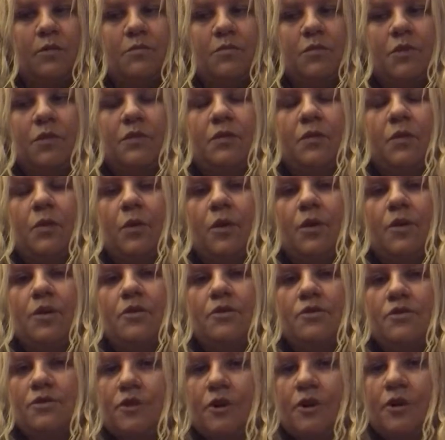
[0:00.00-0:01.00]
before you
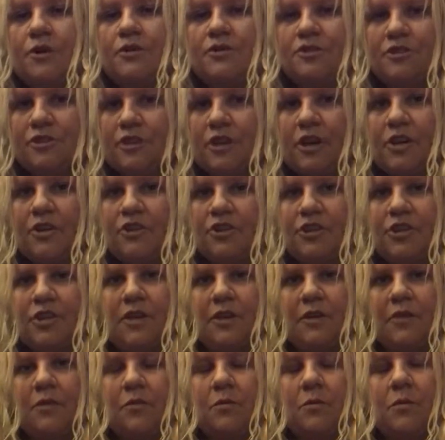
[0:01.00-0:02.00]
start judging
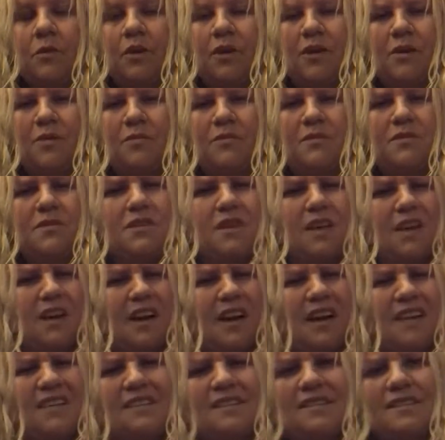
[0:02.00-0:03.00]
other moms. And
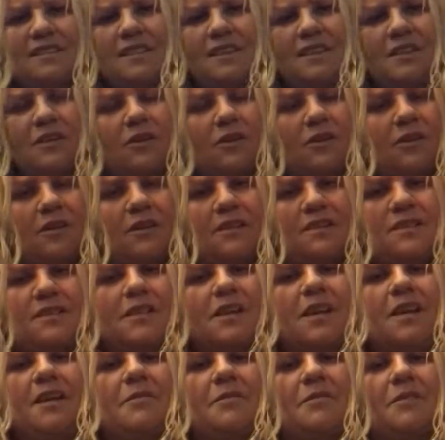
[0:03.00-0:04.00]
I see it all the
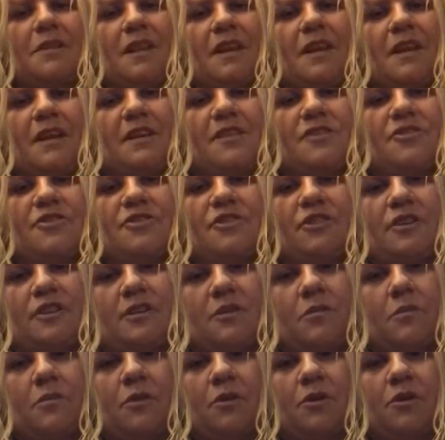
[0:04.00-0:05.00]
time in the HG
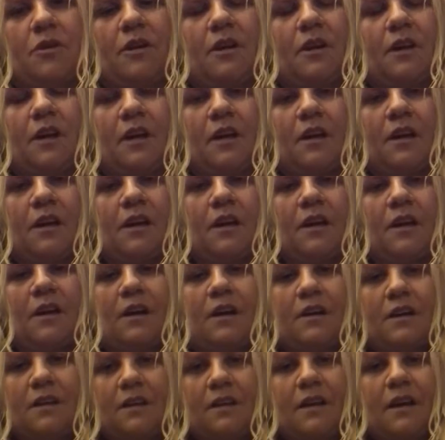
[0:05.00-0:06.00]
community.
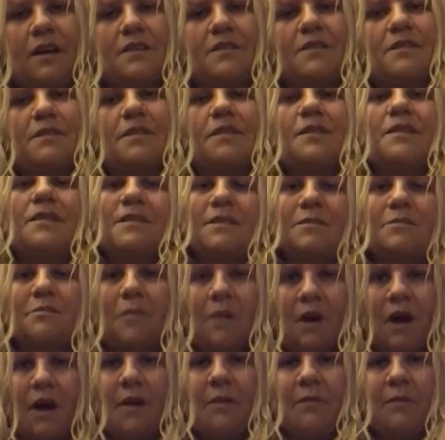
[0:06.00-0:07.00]
Yes, this is
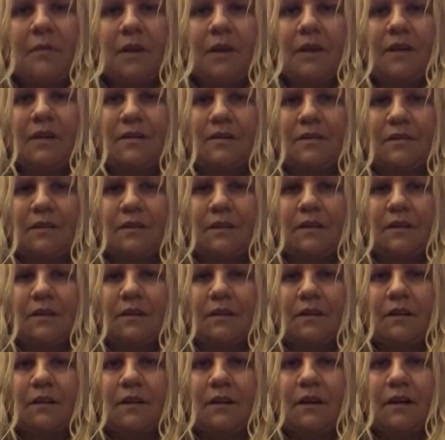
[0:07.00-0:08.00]
my
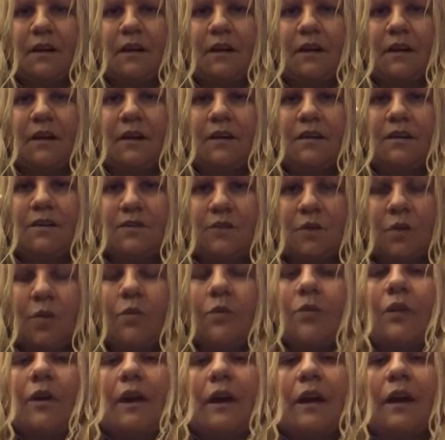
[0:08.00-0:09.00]
medicine,
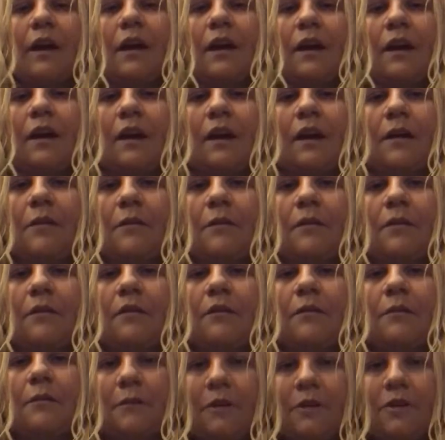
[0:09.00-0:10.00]
Zofran
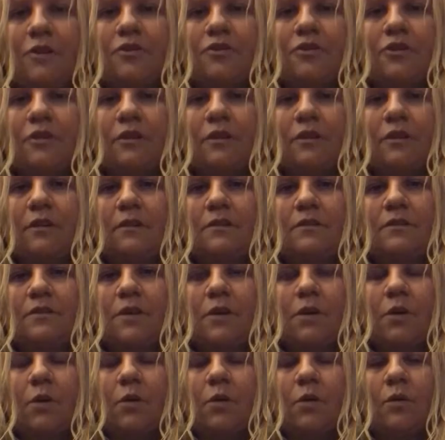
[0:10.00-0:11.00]
and Benadryl.
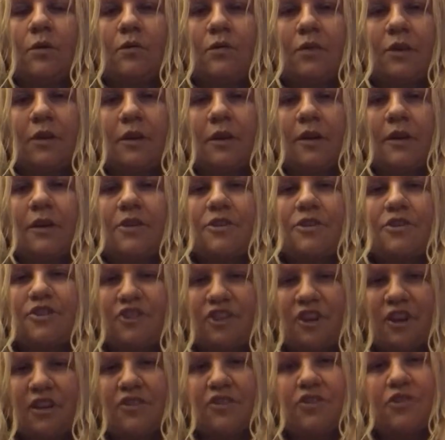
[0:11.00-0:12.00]
So if you're going to
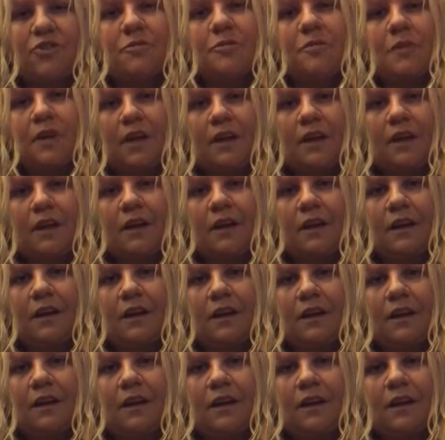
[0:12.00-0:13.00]
judge me
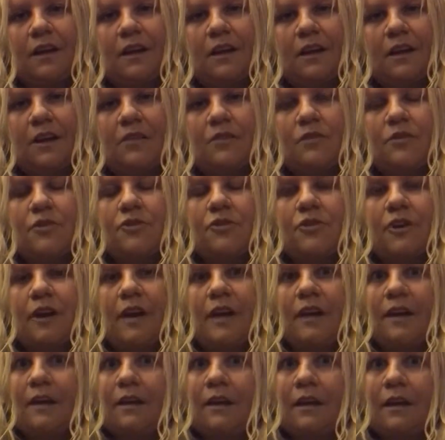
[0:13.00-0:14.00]
for
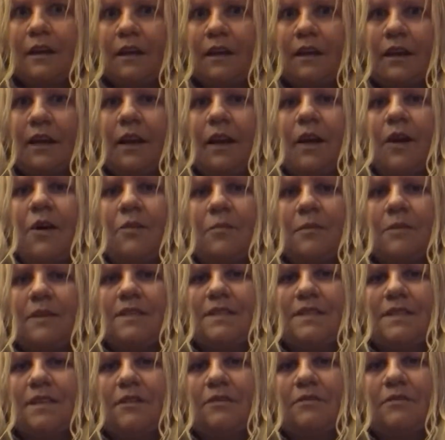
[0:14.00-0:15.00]
trying to help
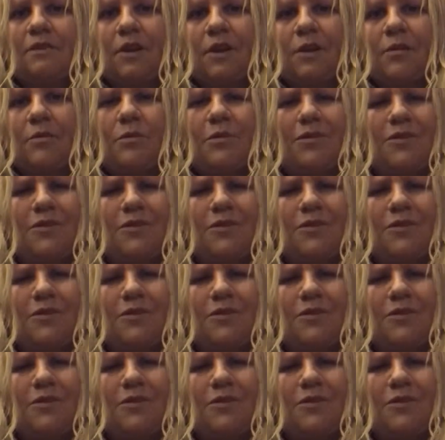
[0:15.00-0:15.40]
myself not